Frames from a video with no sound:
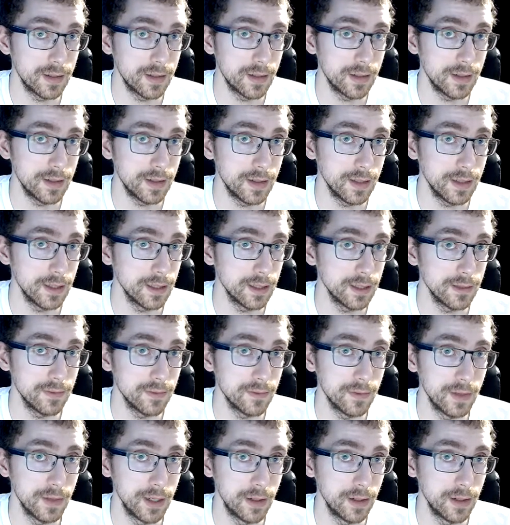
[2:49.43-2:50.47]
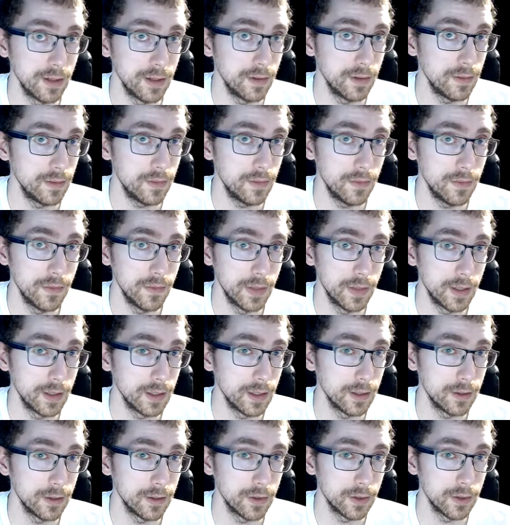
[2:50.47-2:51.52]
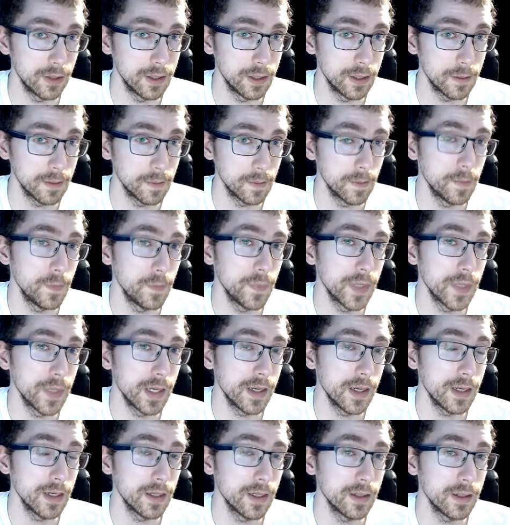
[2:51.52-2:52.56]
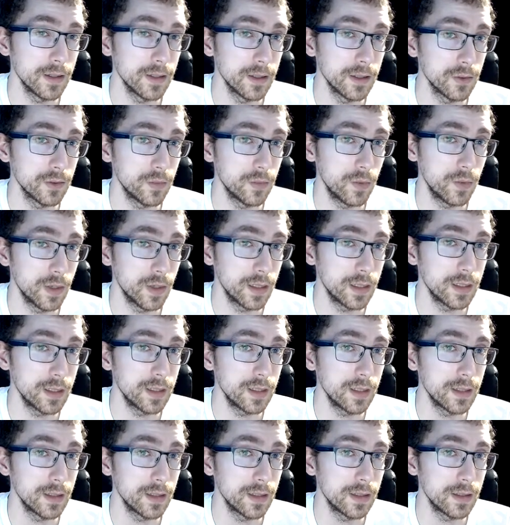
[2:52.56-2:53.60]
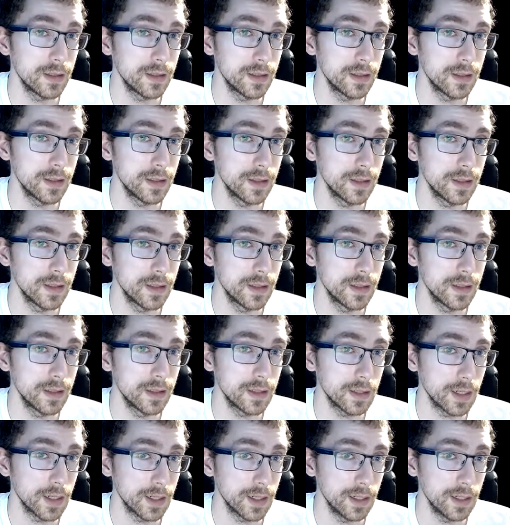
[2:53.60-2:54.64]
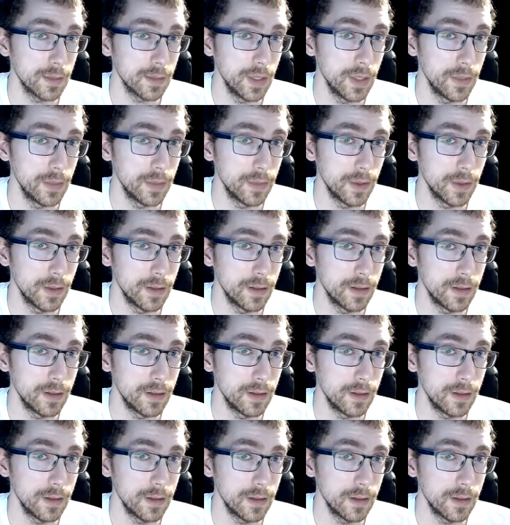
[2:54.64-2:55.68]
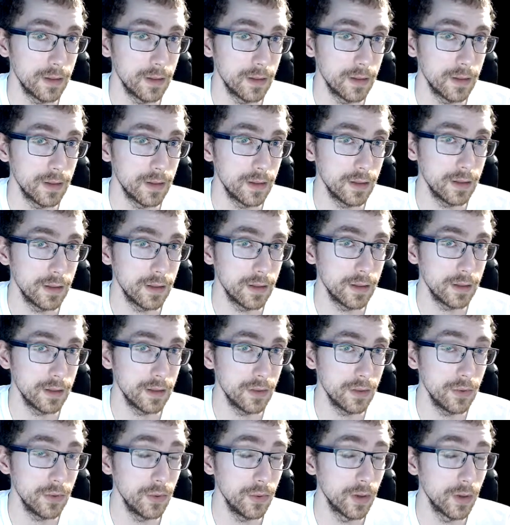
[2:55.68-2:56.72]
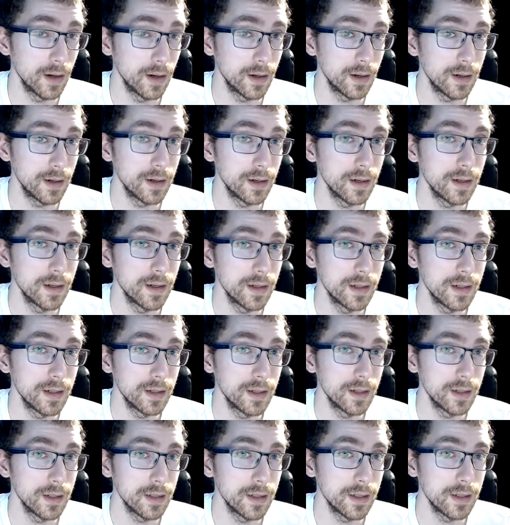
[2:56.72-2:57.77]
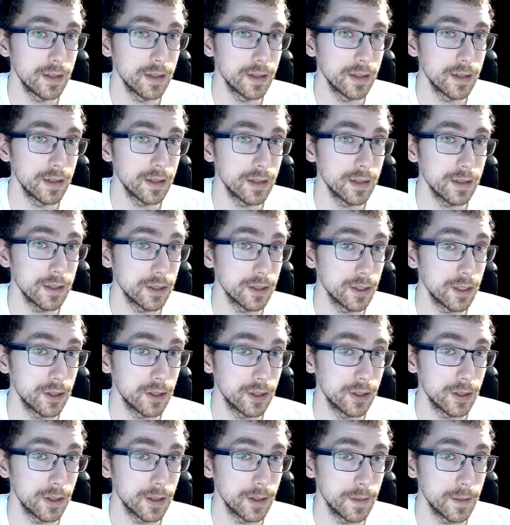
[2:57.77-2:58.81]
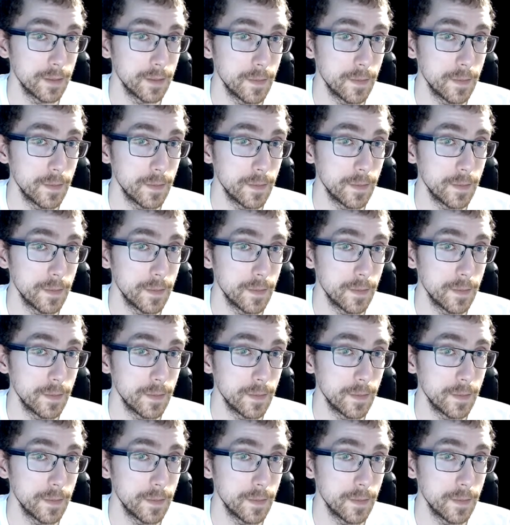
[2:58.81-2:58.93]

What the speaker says: And this is very, very interesting. There's one kind of people who are essentially